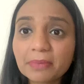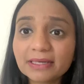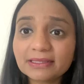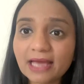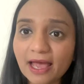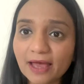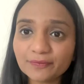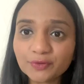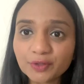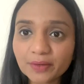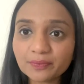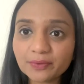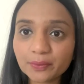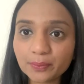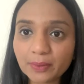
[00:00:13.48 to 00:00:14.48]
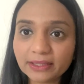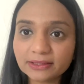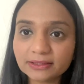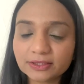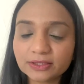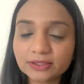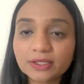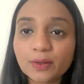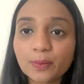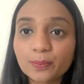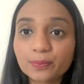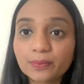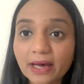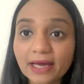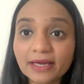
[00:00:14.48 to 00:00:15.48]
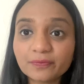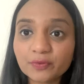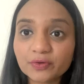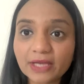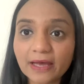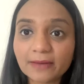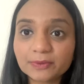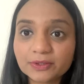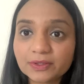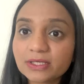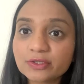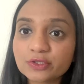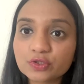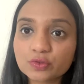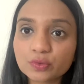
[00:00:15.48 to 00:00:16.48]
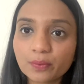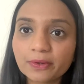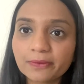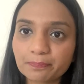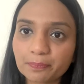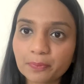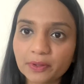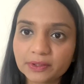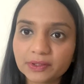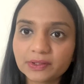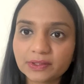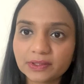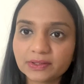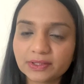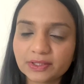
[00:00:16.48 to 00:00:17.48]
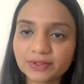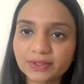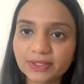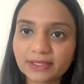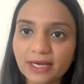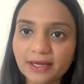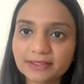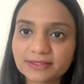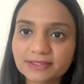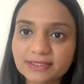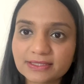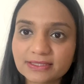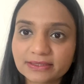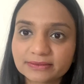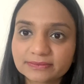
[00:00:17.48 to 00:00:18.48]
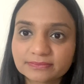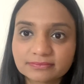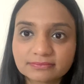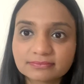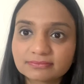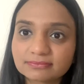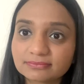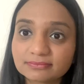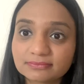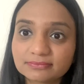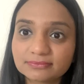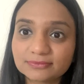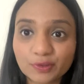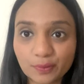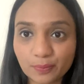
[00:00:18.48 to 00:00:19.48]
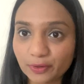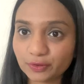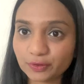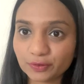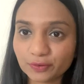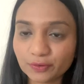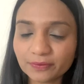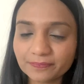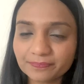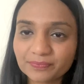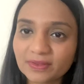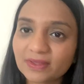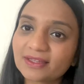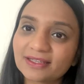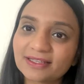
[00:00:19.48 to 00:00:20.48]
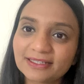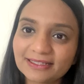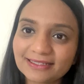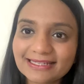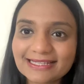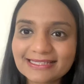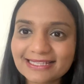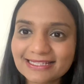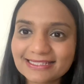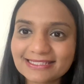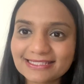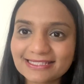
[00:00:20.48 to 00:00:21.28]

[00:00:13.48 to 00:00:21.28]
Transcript: But have you ever wondered why vocabulary is so important in clearing IELTS? Do you want to know? Let's get